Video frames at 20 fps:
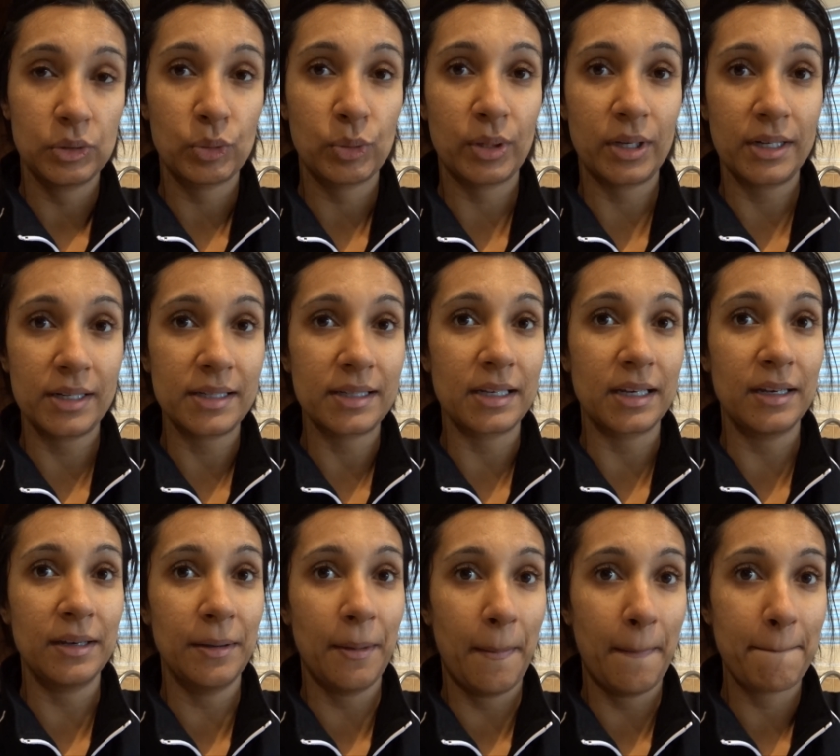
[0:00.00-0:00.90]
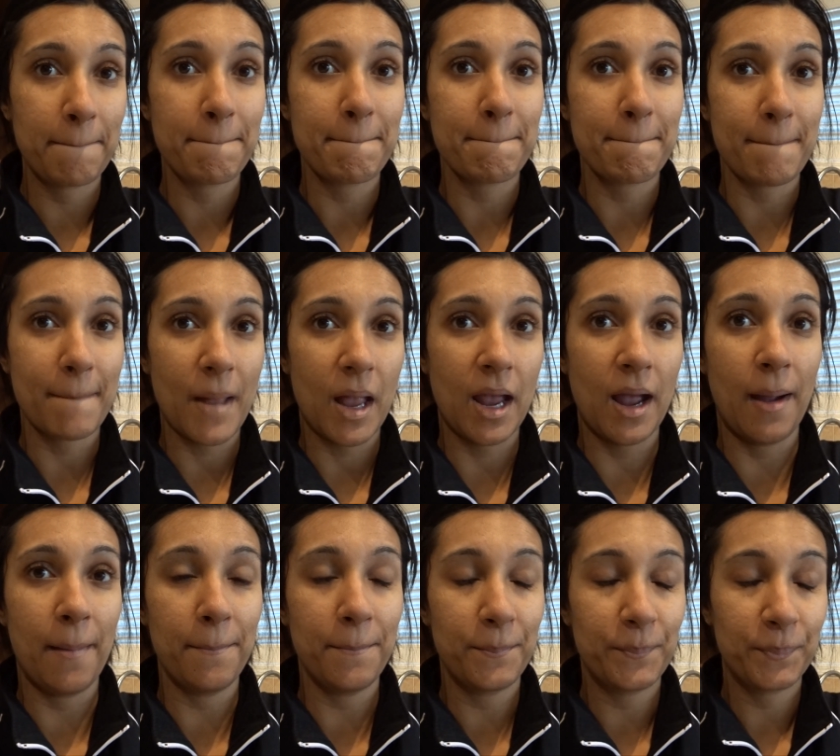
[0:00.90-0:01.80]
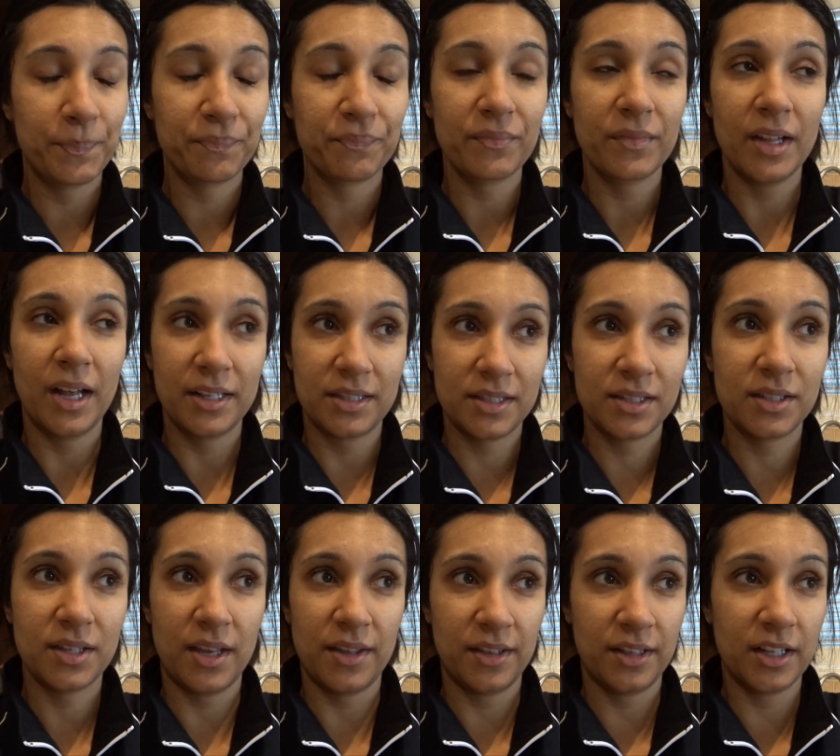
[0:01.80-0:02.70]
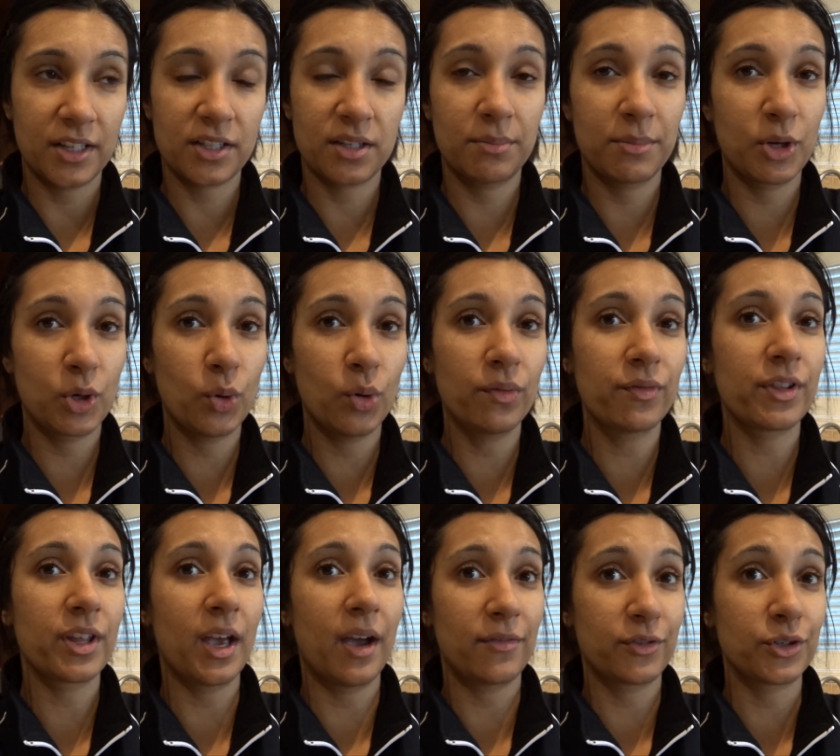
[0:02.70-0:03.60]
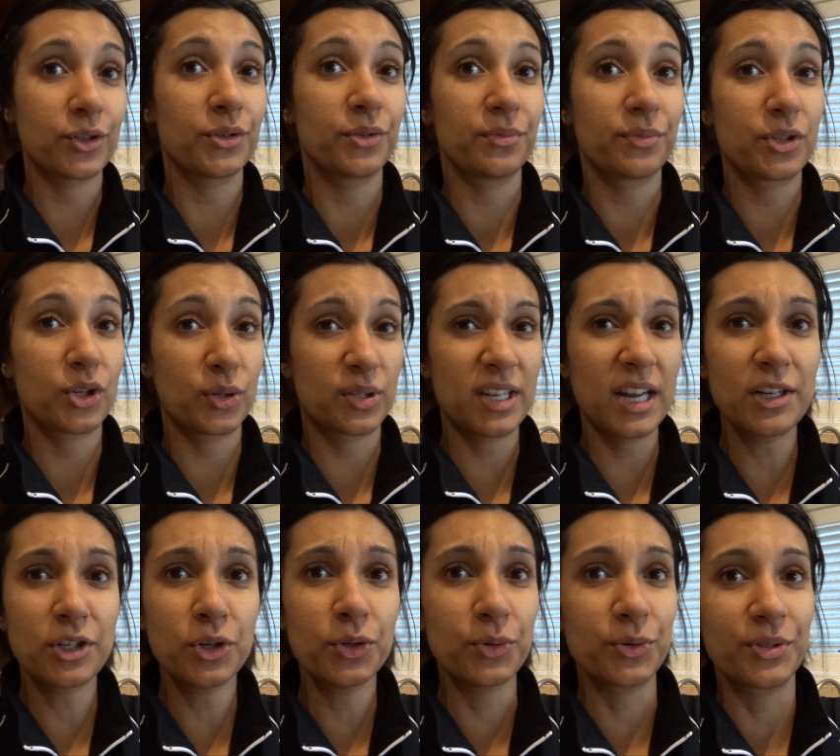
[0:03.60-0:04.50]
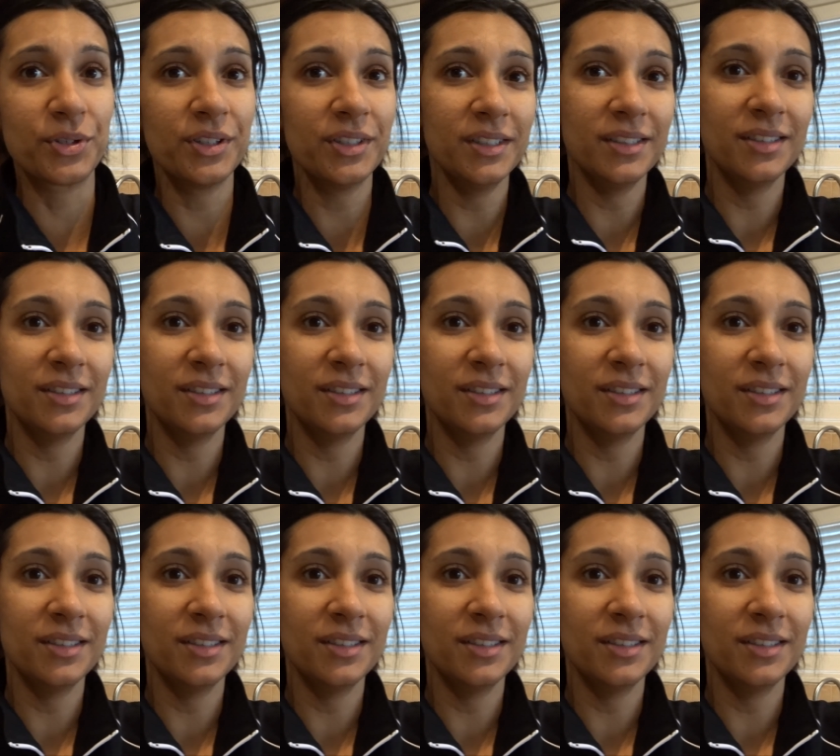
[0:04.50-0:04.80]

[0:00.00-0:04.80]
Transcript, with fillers: We're gonna see. Yeah, that's I think that's gonna be a goal for the afternoon. So stay tuned.